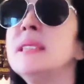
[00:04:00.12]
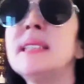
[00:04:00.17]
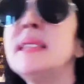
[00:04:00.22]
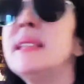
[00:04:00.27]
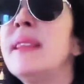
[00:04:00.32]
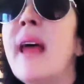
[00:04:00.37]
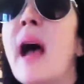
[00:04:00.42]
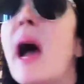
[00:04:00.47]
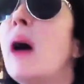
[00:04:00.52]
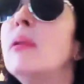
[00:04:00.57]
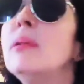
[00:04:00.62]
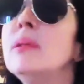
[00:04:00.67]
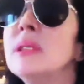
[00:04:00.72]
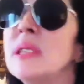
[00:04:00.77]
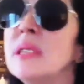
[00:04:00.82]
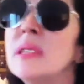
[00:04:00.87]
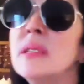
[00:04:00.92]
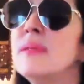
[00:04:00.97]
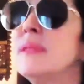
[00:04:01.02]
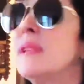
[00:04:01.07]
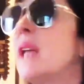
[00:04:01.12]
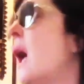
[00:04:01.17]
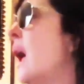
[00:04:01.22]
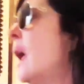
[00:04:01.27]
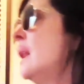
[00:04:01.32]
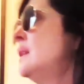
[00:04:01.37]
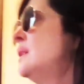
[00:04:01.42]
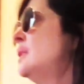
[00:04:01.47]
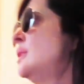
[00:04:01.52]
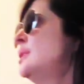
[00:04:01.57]
and thousands of
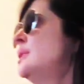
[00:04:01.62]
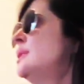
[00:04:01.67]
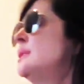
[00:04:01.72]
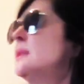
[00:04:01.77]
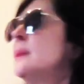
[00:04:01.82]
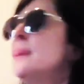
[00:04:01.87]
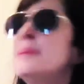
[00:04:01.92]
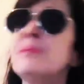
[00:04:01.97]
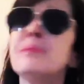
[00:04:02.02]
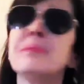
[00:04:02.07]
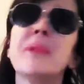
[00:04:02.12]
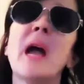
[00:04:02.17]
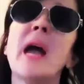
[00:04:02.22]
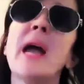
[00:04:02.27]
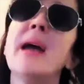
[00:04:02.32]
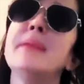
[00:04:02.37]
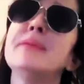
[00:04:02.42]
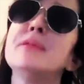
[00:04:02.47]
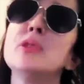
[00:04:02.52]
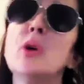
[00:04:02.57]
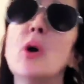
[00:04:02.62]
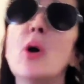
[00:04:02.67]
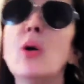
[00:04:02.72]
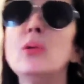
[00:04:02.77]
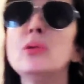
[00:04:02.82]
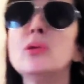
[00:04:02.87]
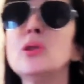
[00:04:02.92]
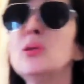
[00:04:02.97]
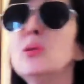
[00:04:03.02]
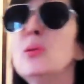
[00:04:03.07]
dollars. I have to go
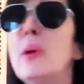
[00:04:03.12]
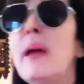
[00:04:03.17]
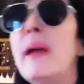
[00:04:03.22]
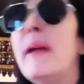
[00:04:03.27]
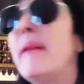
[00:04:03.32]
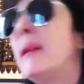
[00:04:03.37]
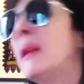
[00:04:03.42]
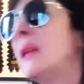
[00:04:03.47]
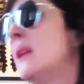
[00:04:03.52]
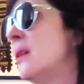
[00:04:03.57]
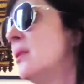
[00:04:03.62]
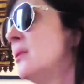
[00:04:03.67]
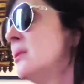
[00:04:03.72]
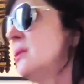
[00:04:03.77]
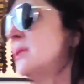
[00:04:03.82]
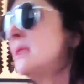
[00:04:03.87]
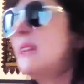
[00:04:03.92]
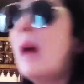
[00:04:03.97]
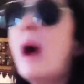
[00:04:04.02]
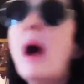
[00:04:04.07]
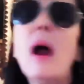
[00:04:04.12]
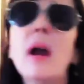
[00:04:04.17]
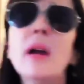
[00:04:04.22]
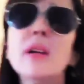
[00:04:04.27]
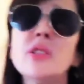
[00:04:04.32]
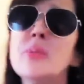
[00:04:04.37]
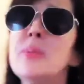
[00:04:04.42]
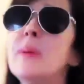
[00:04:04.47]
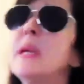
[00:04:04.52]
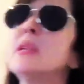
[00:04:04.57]
to wearing those
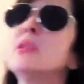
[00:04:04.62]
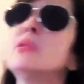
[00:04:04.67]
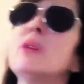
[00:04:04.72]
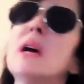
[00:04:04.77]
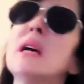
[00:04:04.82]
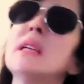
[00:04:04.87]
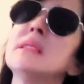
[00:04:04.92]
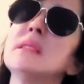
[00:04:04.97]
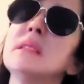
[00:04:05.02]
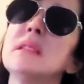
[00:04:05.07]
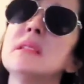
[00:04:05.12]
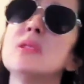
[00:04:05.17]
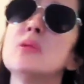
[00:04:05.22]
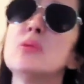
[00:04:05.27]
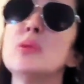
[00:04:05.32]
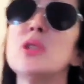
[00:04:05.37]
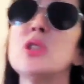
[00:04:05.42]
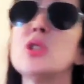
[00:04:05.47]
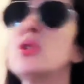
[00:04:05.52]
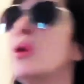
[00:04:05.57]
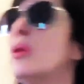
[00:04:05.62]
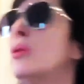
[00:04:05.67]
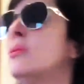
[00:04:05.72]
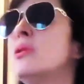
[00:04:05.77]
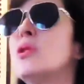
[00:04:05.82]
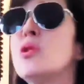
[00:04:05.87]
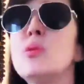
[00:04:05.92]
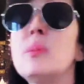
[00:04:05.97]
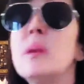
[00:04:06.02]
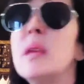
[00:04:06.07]
large, big dresses, which don't
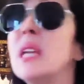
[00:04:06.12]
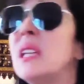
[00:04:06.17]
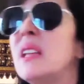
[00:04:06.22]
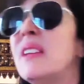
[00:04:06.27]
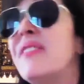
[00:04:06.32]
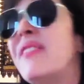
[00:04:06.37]
do me any